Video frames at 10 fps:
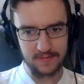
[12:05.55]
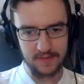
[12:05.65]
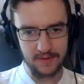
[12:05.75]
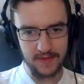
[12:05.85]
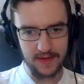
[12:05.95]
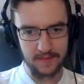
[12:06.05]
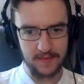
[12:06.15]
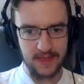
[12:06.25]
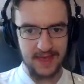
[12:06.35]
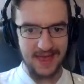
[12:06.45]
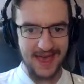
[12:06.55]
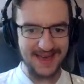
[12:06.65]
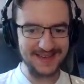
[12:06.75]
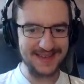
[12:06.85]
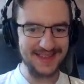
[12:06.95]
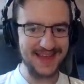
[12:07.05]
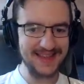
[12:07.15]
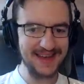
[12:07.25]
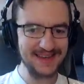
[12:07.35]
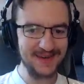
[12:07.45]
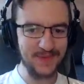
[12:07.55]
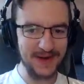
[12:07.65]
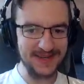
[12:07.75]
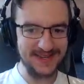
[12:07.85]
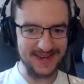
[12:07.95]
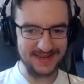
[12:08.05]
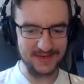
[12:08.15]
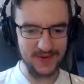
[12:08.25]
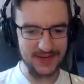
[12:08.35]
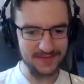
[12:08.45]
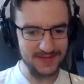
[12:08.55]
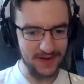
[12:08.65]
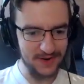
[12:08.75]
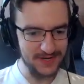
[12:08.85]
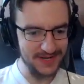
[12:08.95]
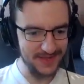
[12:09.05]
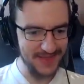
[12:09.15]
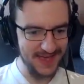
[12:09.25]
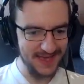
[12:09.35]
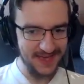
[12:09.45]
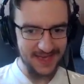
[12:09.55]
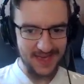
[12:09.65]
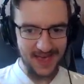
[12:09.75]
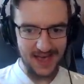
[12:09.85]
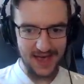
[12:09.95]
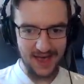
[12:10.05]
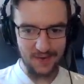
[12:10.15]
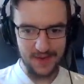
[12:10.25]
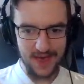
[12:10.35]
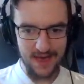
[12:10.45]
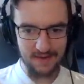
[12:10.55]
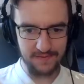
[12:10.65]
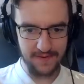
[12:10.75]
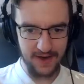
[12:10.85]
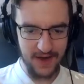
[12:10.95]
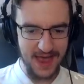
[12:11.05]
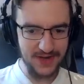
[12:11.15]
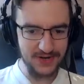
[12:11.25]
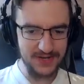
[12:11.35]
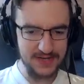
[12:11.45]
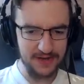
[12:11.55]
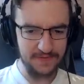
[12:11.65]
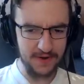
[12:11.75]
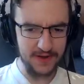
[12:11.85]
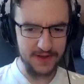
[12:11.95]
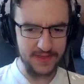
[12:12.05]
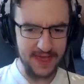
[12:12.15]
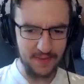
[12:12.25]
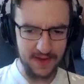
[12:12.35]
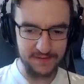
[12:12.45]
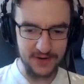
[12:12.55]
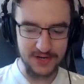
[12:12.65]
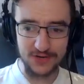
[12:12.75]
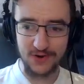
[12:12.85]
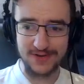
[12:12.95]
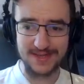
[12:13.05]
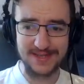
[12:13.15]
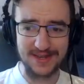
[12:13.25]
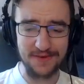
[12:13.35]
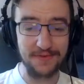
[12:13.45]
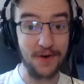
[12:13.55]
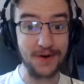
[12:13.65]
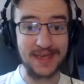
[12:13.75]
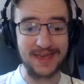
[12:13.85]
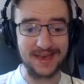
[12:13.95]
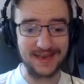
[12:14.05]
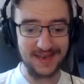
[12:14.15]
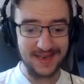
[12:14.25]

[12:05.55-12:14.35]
about there. Excellent, that's actually pretty sick. So we got some stowages on there. Uh, we have our engine stuff already on there. We have trench crossing stuff on here.